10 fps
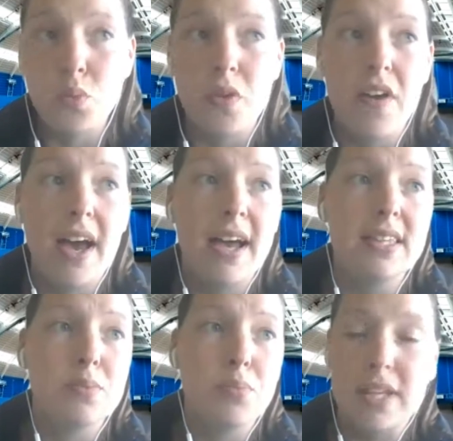We've
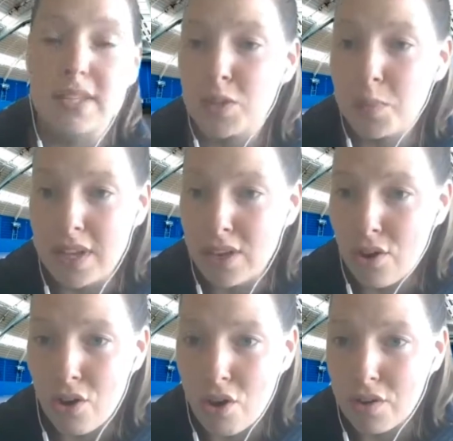had British
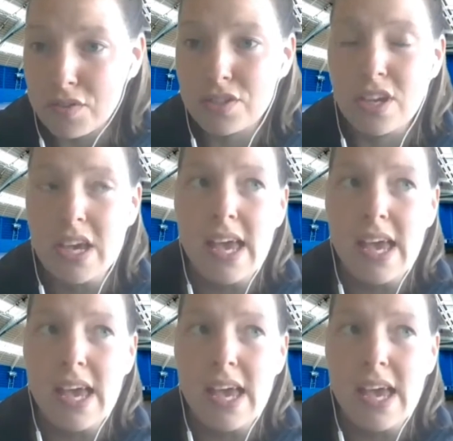playoffs.